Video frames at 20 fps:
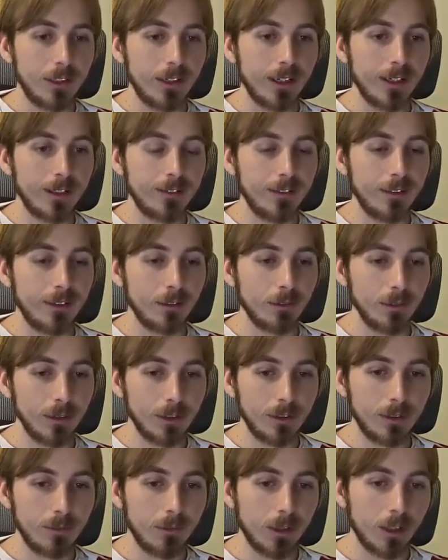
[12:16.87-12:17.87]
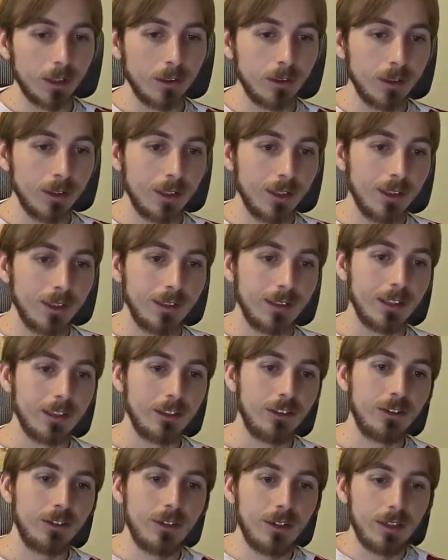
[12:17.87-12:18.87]
nicely, really well.
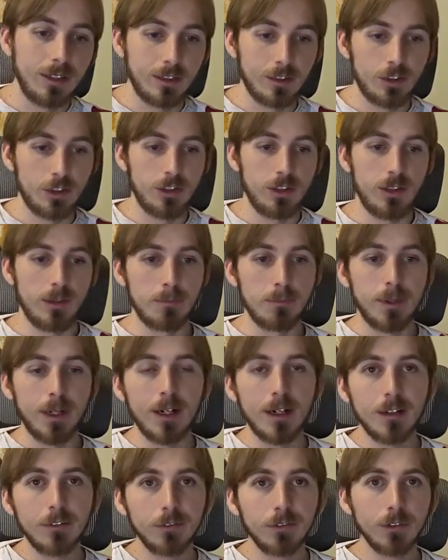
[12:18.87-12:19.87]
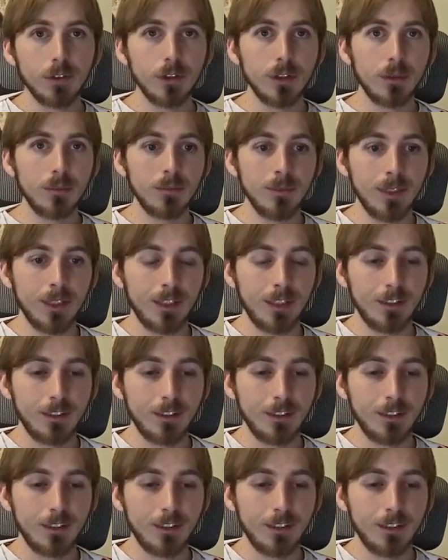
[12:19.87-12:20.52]
Now into the bathroom,